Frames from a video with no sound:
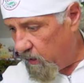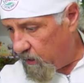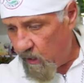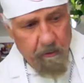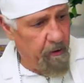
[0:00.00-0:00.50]
when
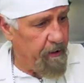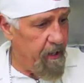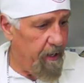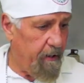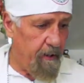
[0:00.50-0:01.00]
it comes to
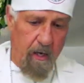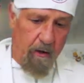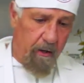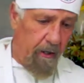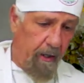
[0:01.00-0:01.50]
Italian
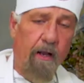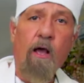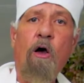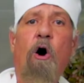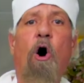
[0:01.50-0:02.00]
style cooking.
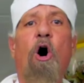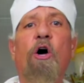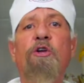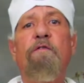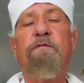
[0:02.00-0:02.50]

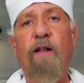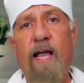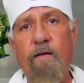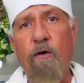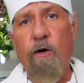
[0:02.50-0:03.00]
All your
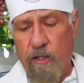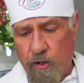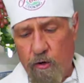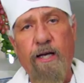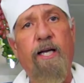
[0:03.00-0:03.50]
flavor is
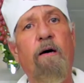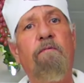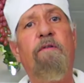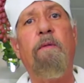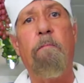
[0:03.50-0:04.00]
going to come
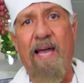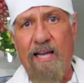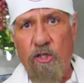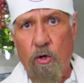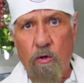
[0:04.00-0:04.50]
from the
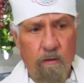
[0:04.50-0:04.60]
basil.